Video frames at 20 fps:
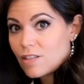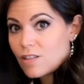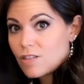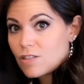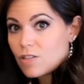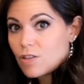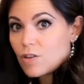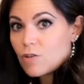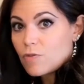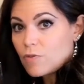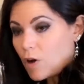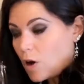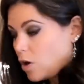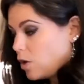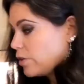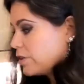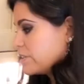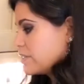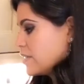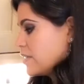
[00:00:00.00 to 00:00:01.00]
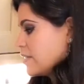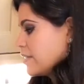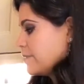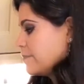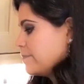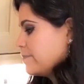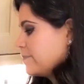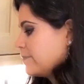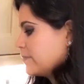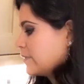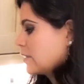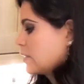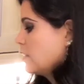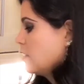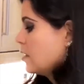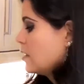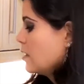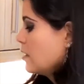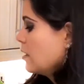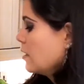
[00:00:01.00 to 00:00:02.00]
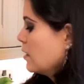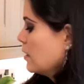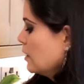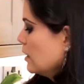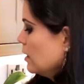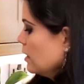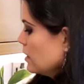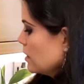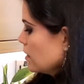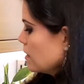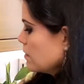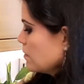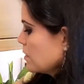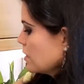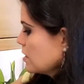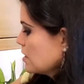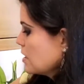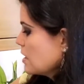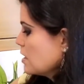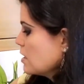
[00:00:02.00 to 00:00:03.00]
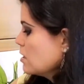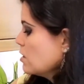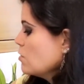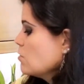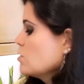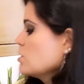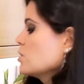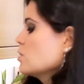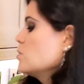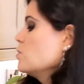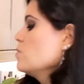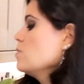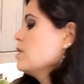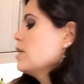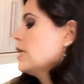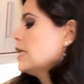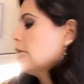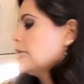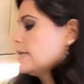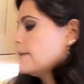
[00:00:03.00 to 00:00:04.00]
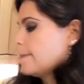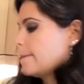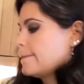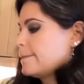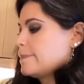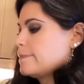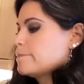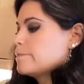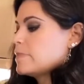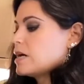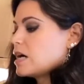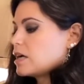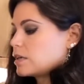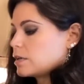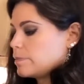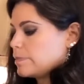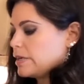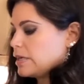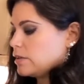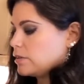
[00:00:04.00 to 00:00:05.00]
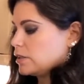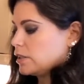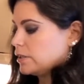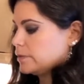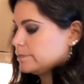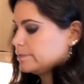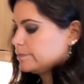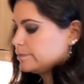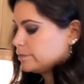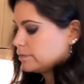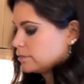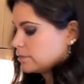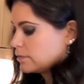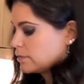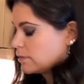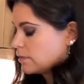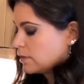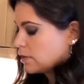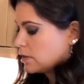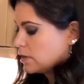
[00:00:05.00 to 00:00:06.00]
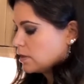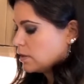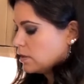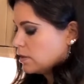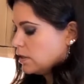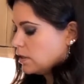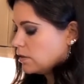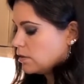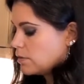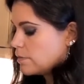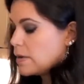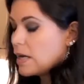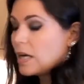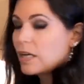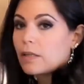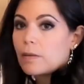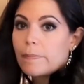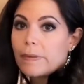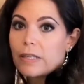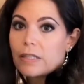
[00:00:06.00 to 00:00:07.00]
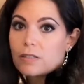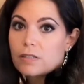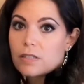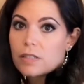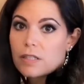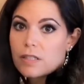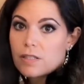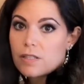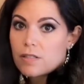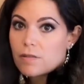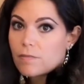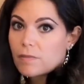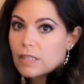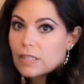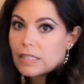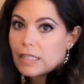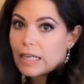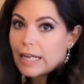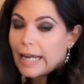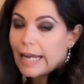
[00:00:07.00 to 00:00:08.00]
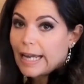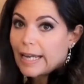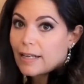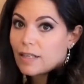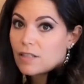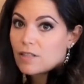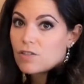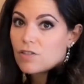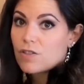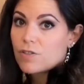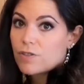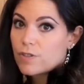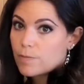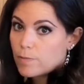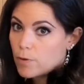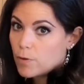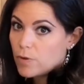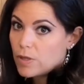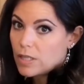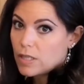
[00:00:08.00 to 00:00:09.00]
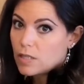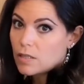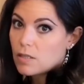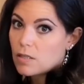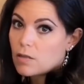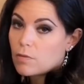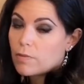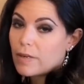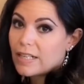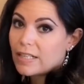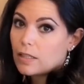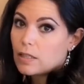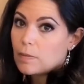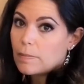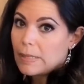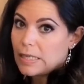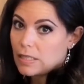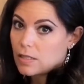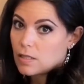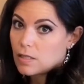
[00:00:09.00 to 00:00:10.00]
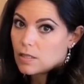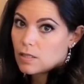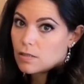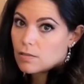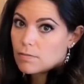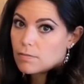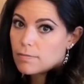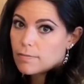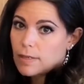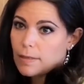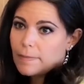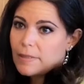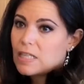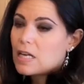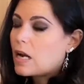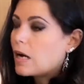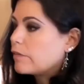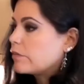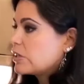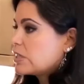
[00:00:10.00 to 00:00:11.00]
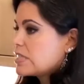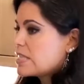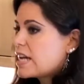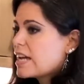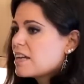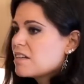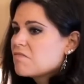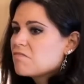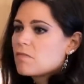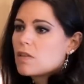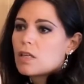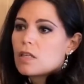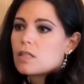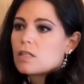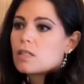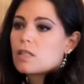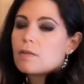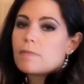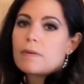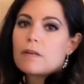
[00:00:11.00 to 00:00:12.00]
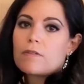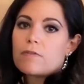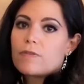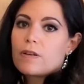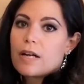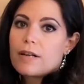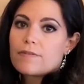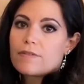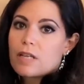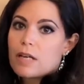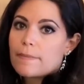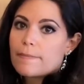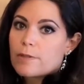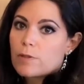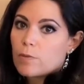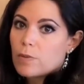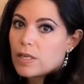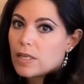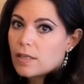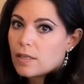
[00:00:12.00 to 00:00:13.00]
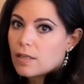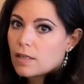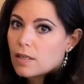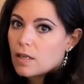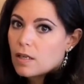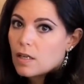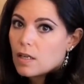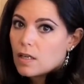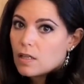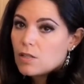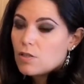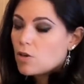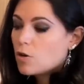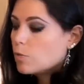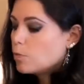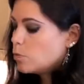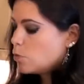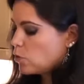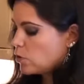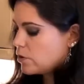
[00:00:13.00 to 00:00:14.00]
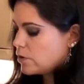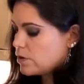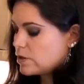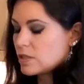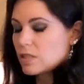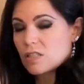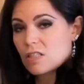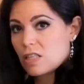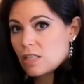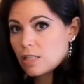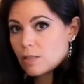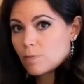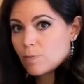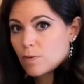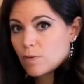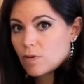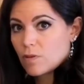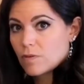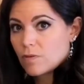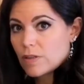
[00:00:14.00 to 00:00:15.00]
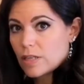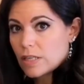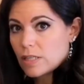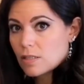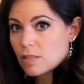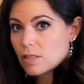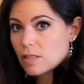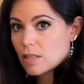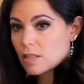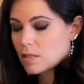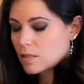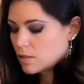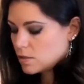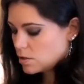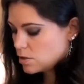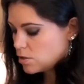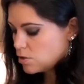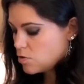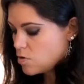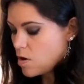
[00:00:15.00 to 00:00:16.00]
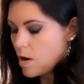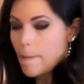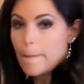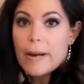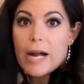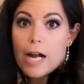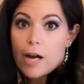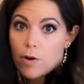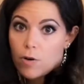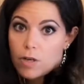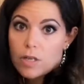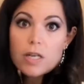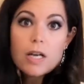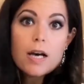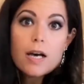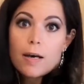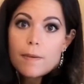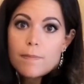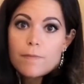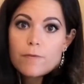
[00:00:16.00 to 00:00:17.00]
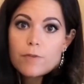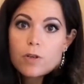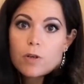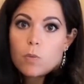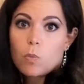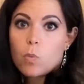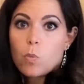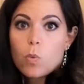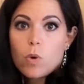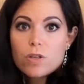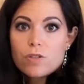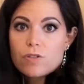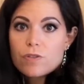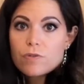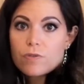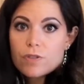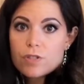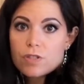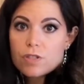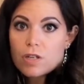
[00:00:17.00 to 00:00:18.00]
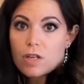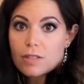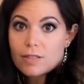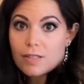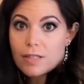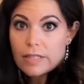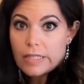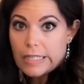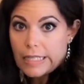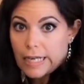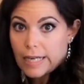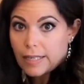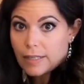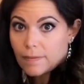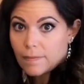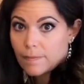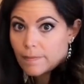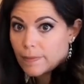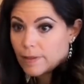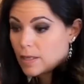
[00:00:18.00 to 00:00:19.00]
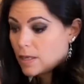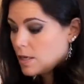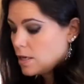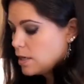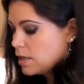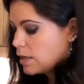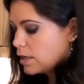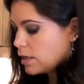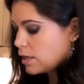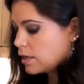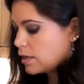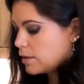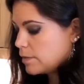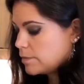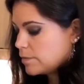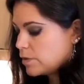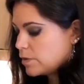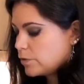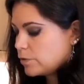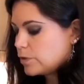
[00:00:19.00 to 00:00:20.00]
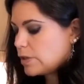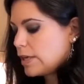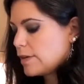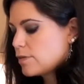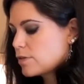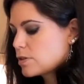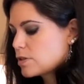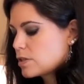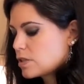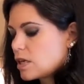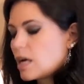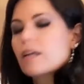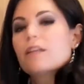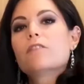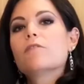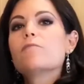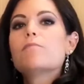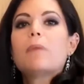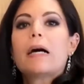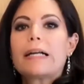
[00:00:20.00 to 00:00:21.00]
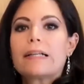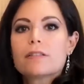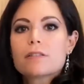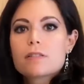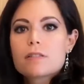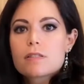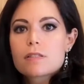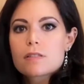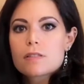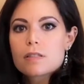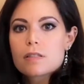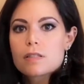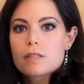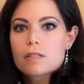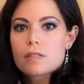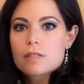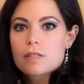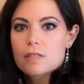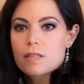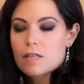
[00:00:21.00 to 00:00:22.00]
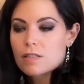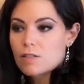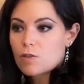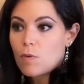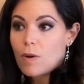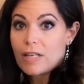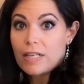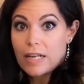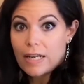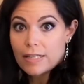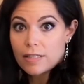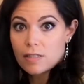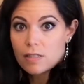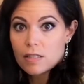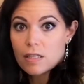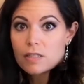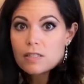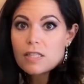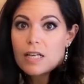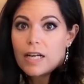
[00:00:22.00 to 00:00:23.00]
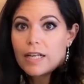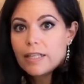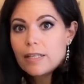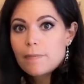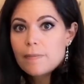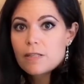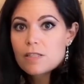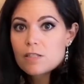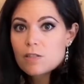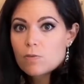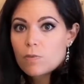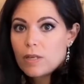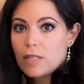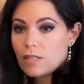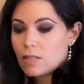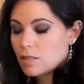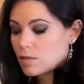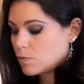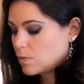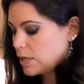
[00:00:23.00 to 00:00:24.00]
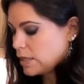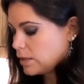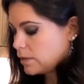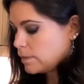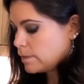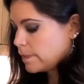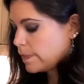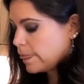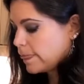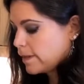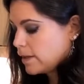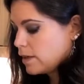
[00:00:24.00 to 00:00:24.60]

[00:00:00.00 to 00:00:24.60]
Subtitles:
to the stove all the time. Here I want to take you to the maca powder. Now the maca powder is something that I add into smoothies on a regular basis. Maybe not every day, say about 5 times a week. No more than a teaspoon of this and you are powered up for a wonderful start to the day. The flavor is kind of mild. It's quite nice, a tiny bit sweet as well.